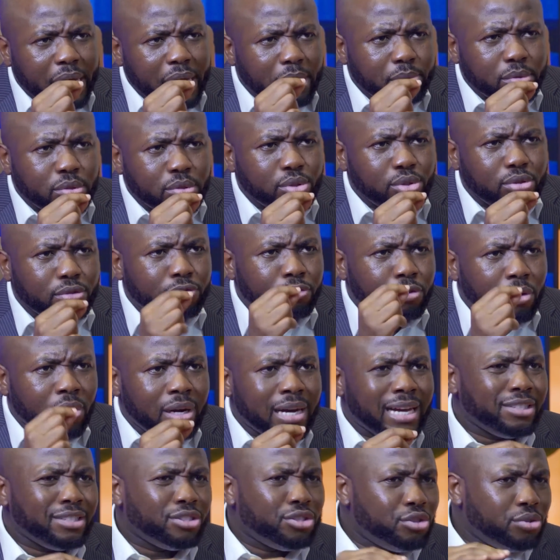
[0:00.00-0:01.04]
able to
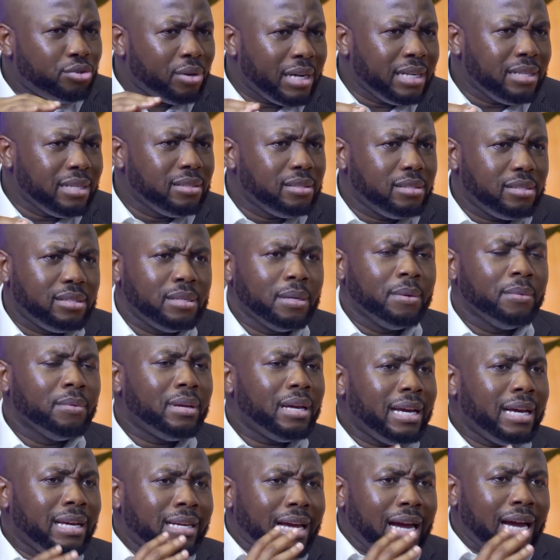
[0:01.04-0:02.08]
forecast trends
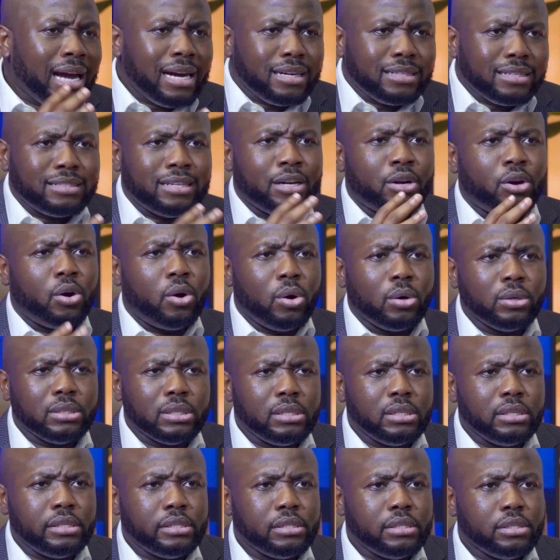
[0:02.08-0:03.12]
and act
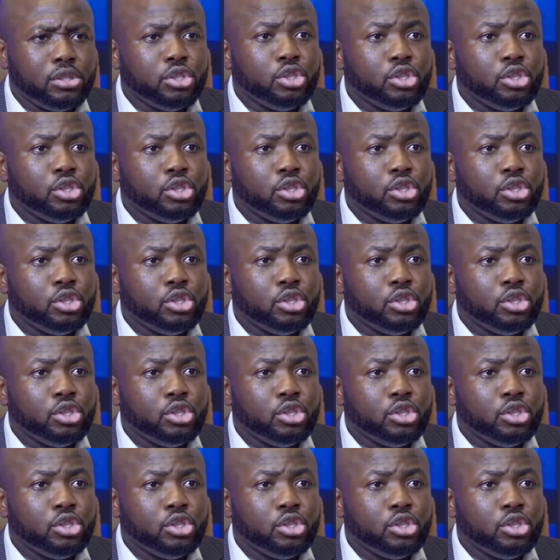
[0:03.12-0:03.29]
accordingly.